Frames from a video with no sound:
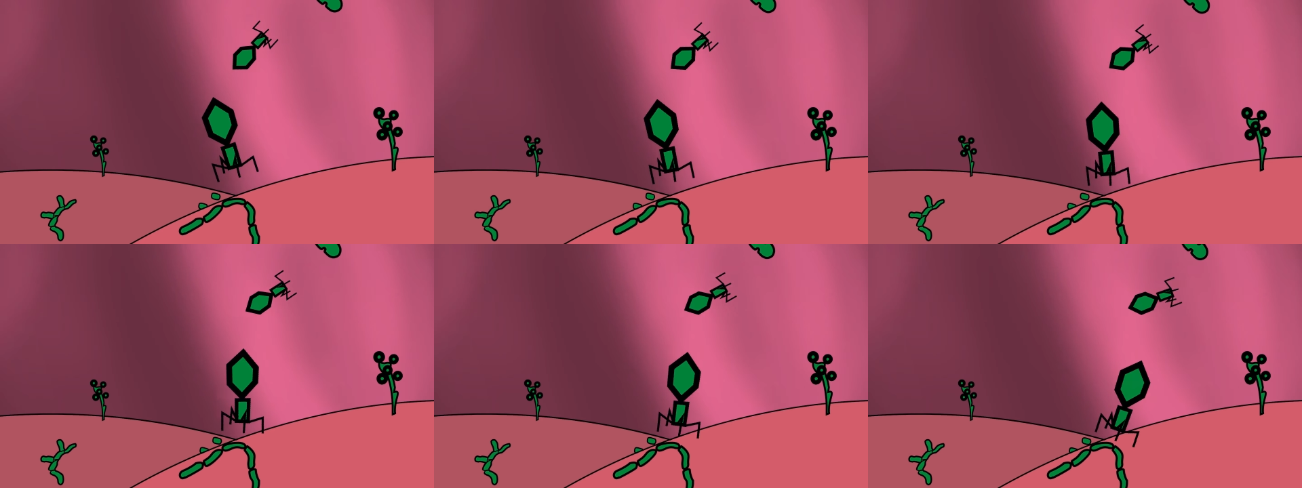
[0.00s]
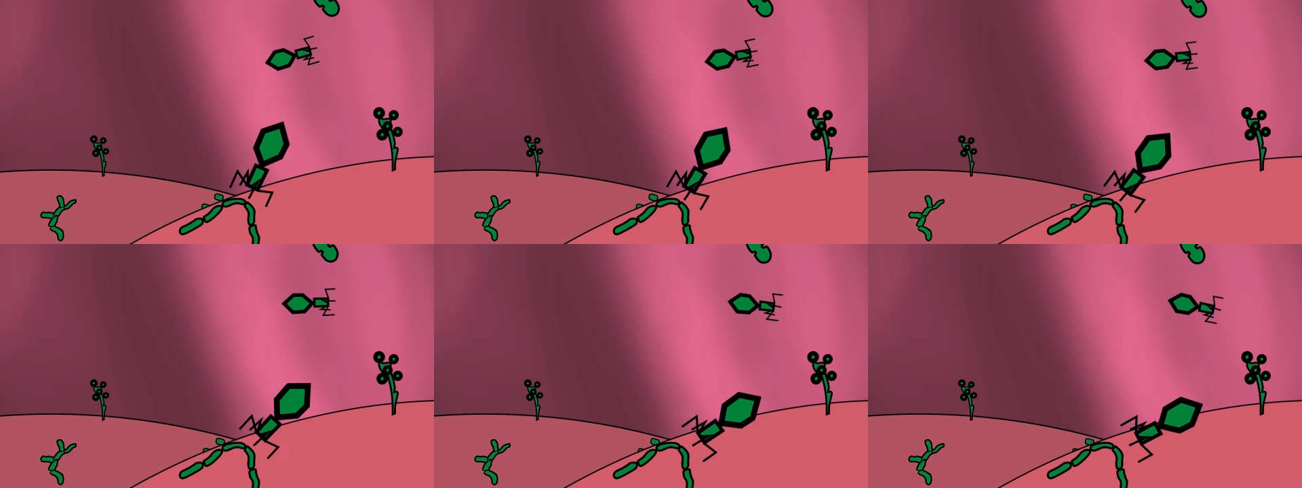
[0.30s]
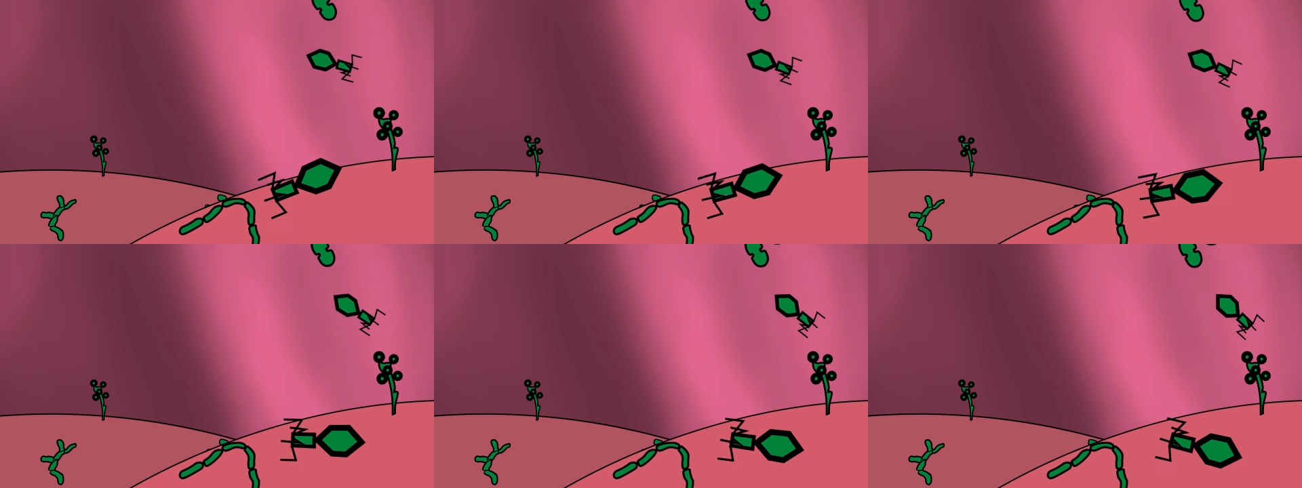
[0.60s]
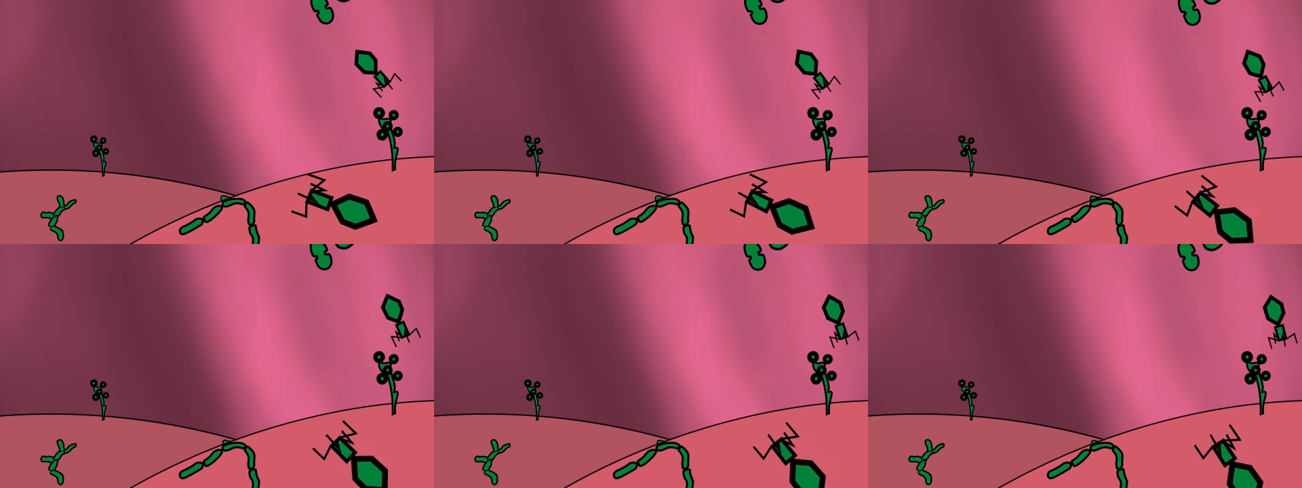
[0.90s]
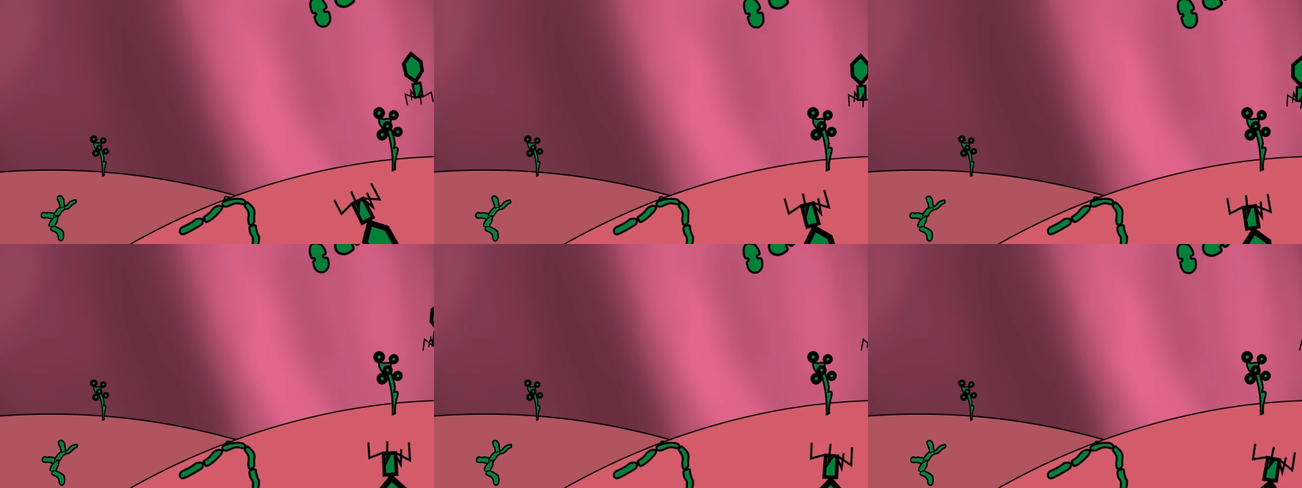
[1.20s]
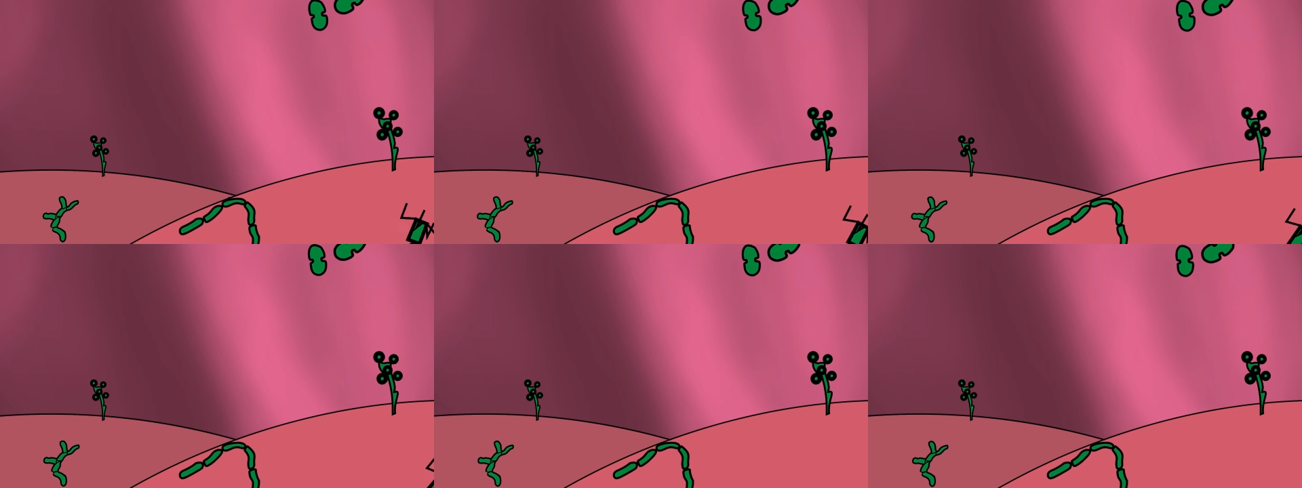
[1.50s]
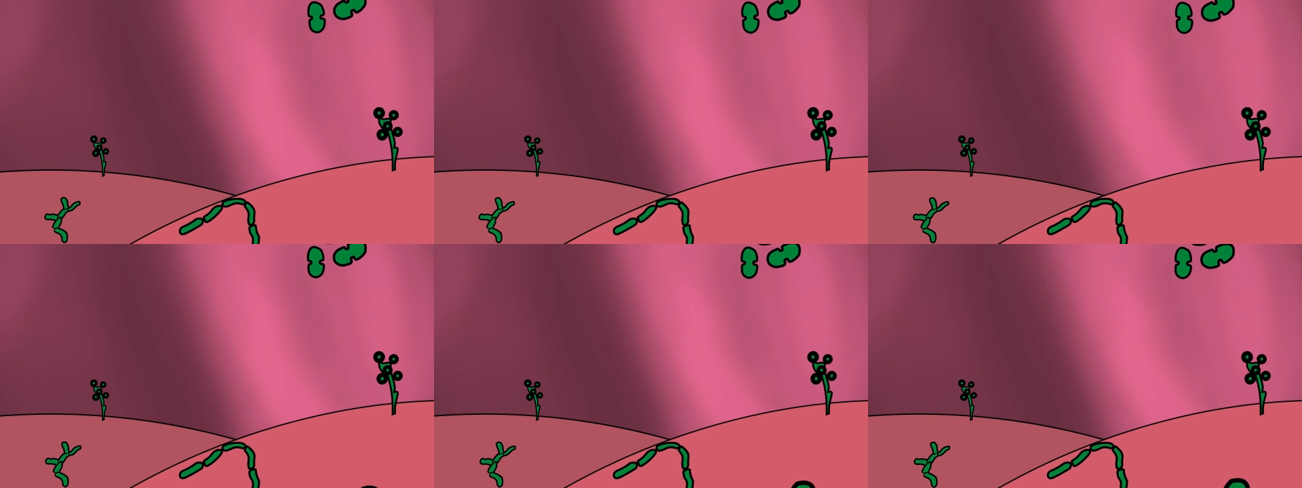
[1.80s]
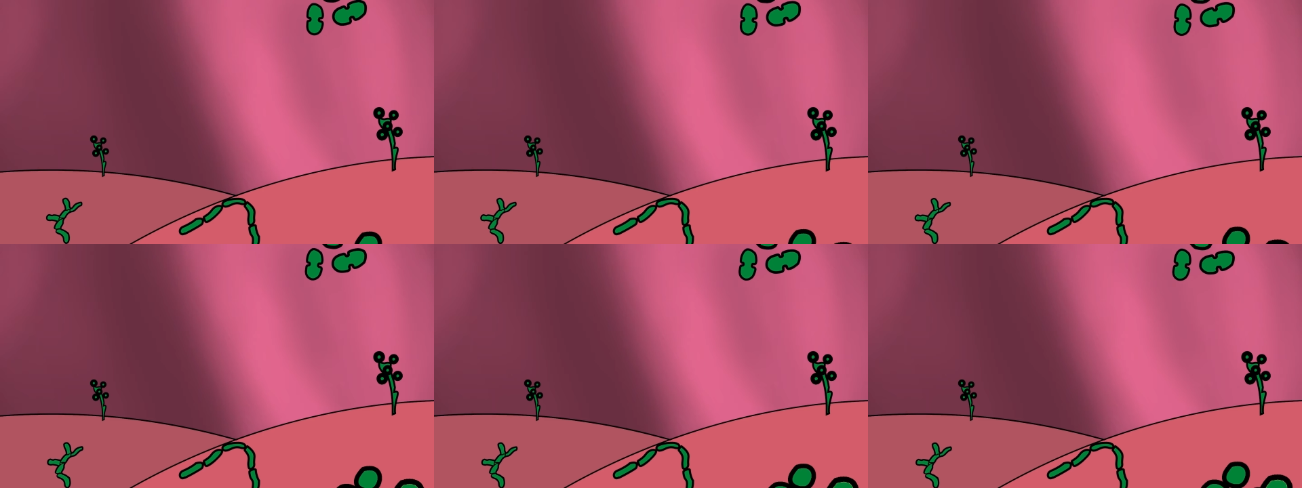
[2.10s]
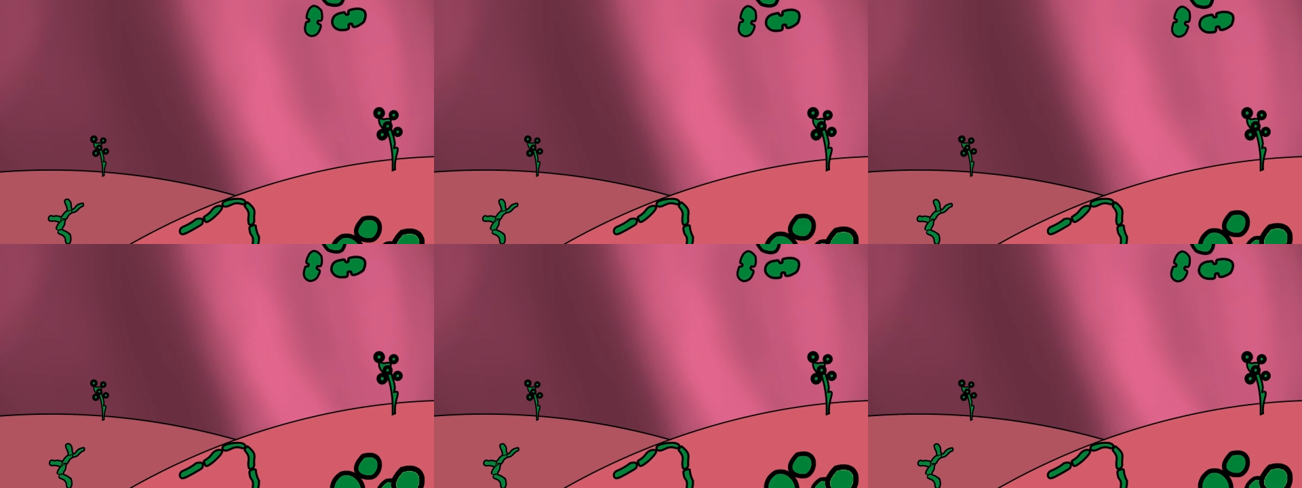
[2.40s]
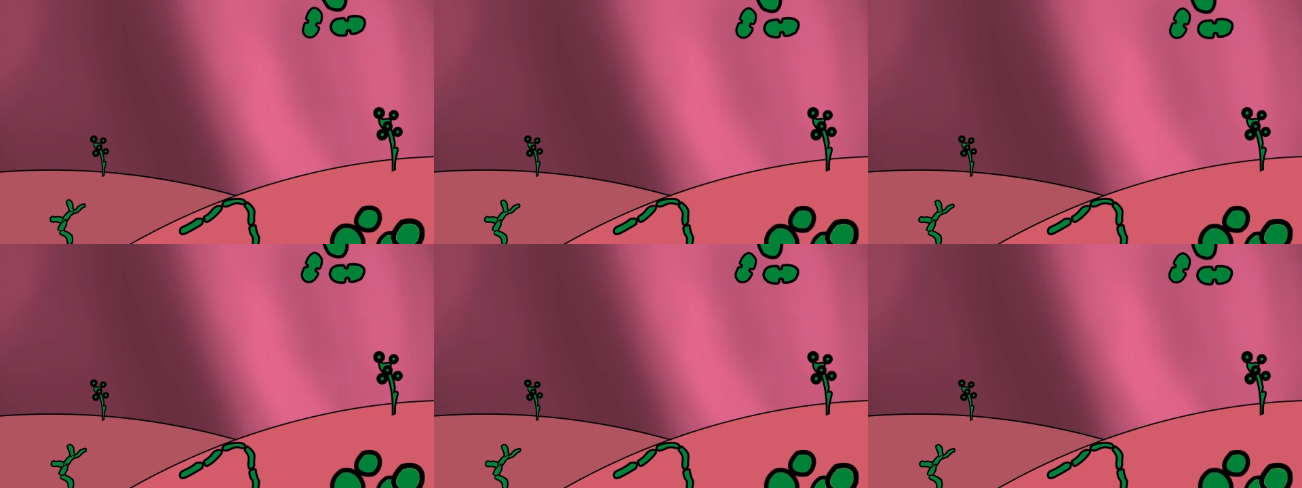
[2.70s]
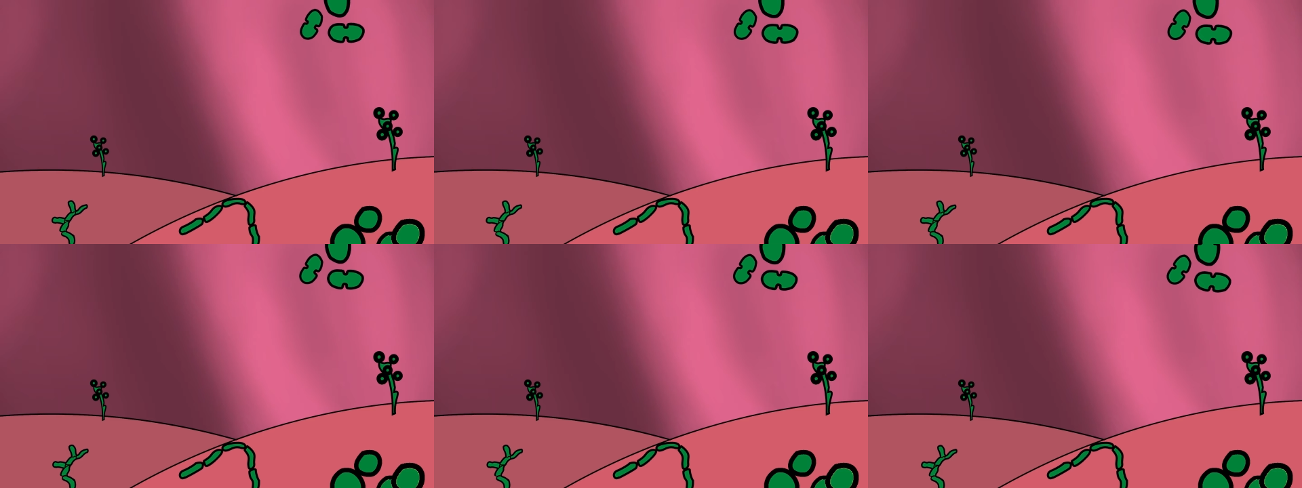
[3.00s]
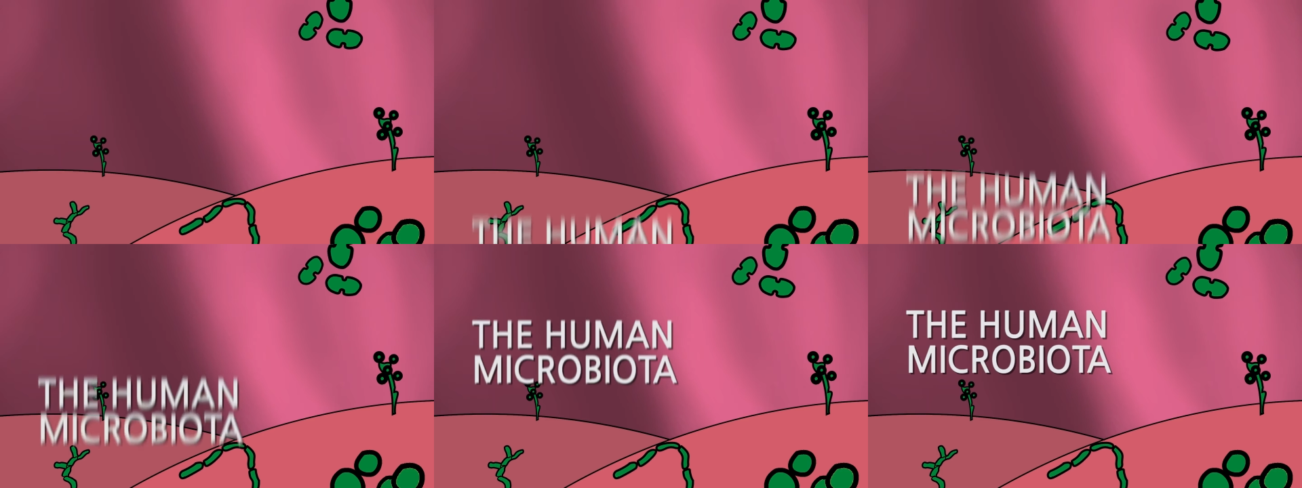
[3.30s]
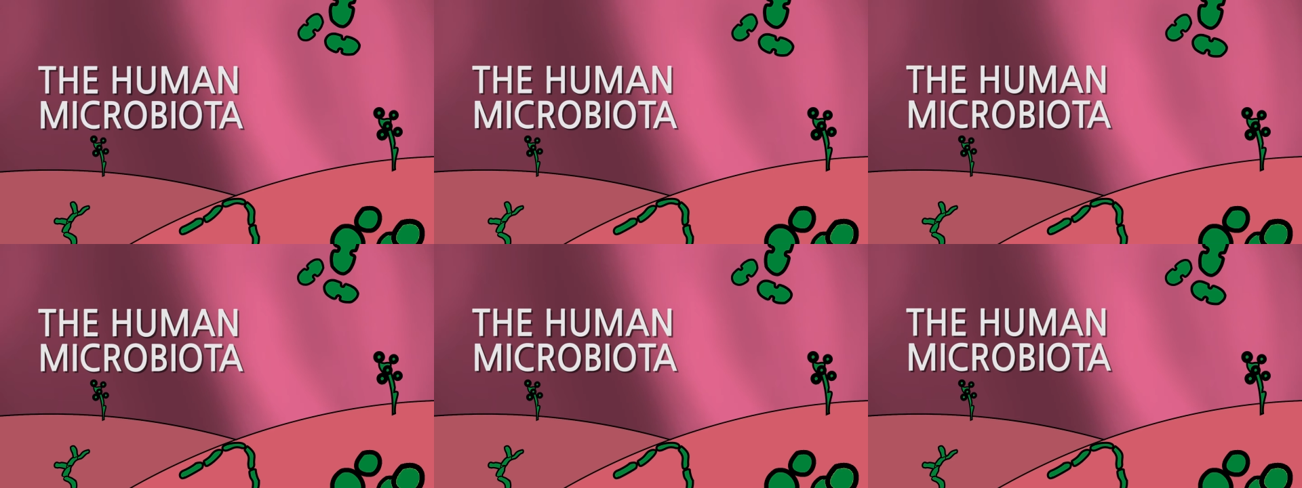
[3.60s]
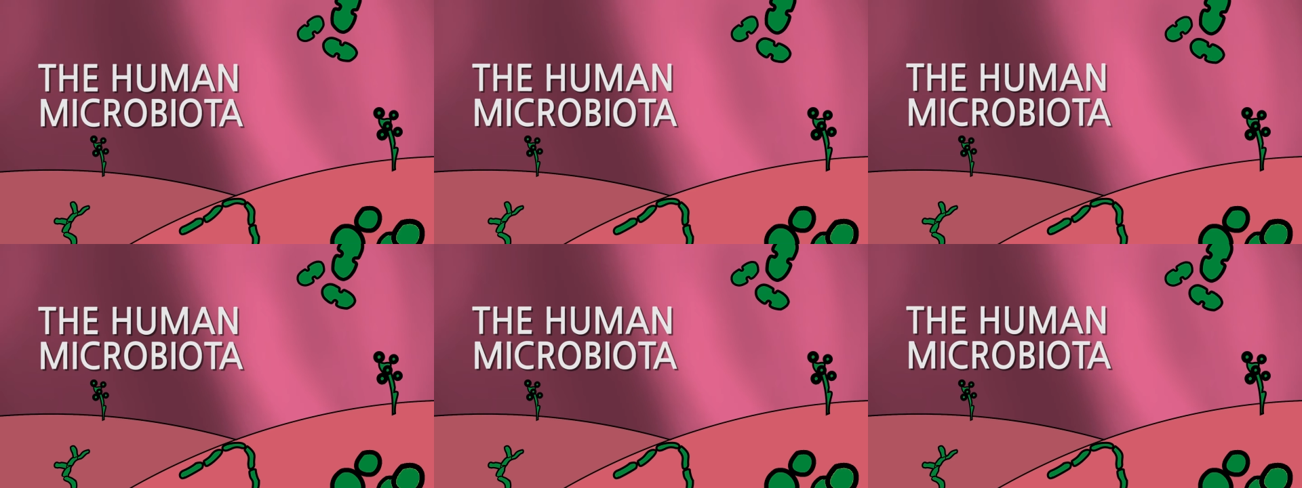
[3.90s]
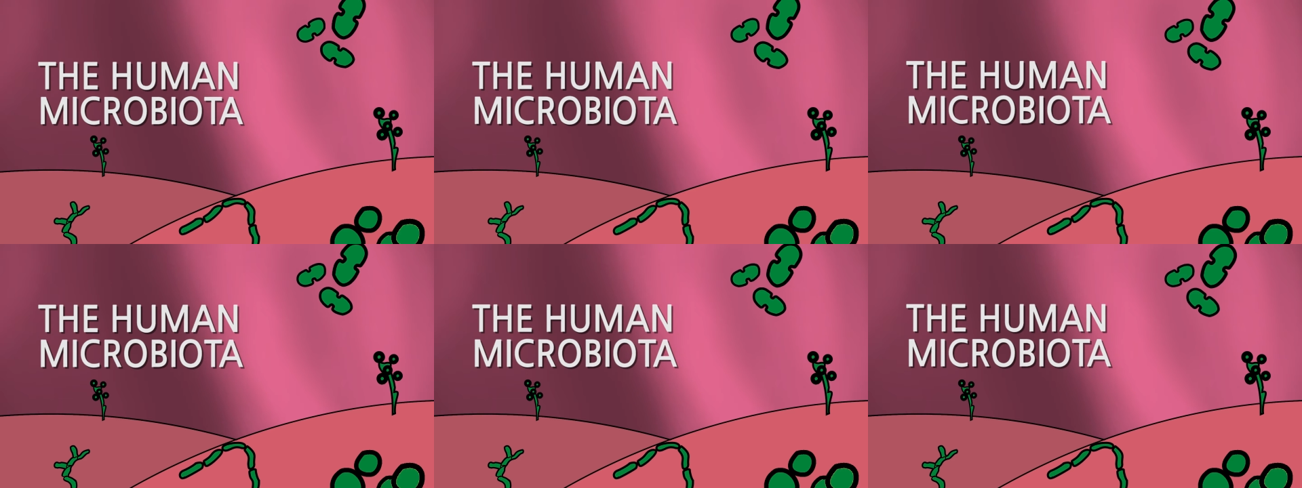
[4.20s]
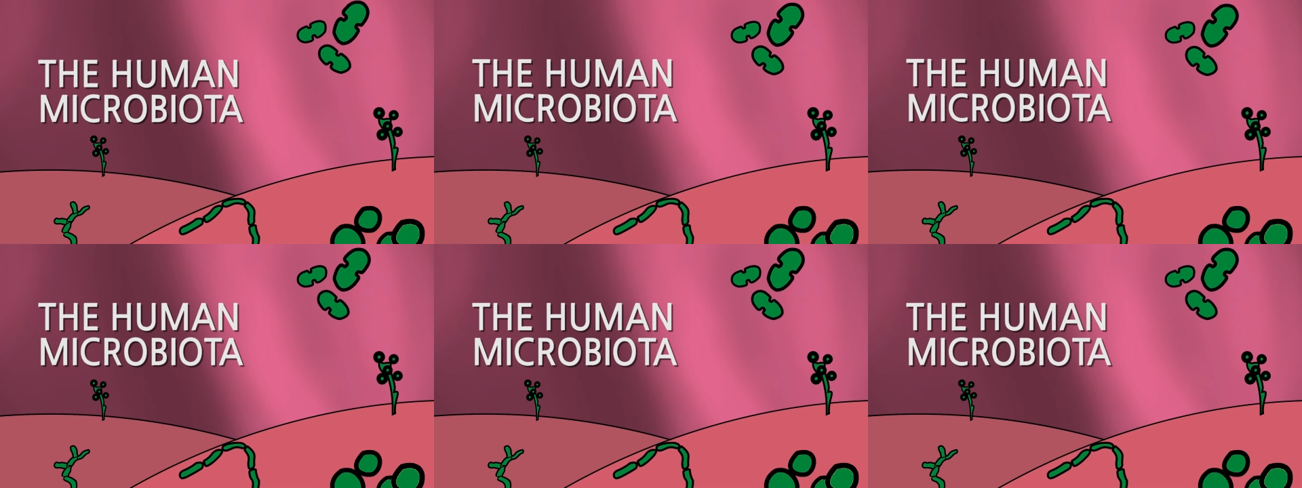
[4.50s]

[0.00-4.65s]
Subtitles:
Nobody's mouth can be seen.